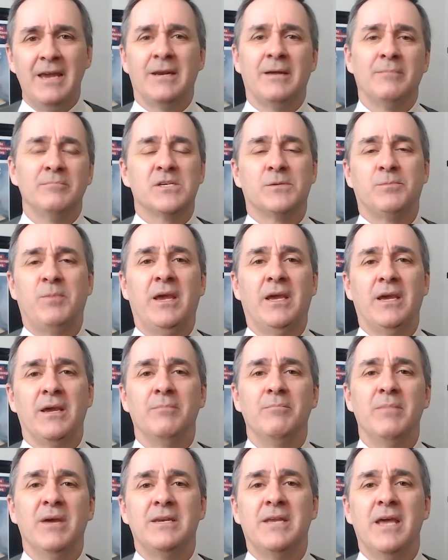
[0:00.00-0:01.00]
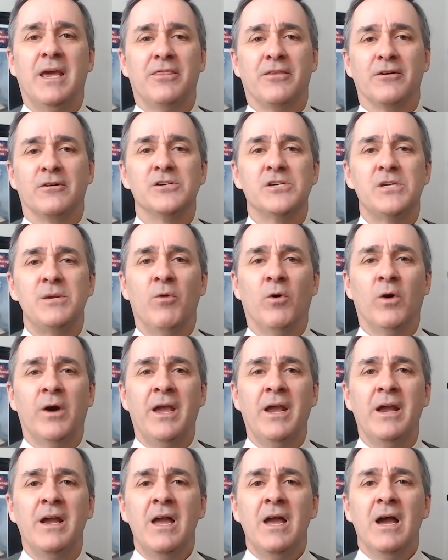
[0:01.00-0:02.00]
and I'm speaking midday Thursday
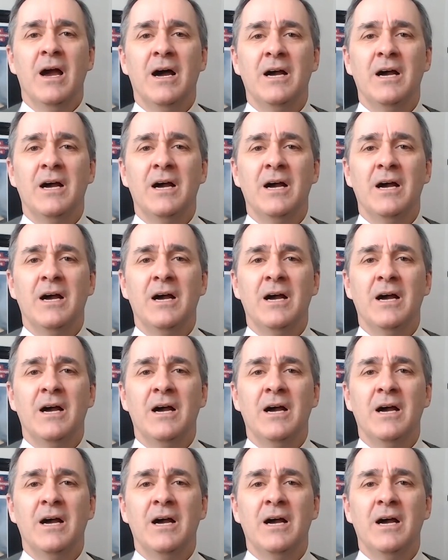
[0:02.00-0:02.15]
morning,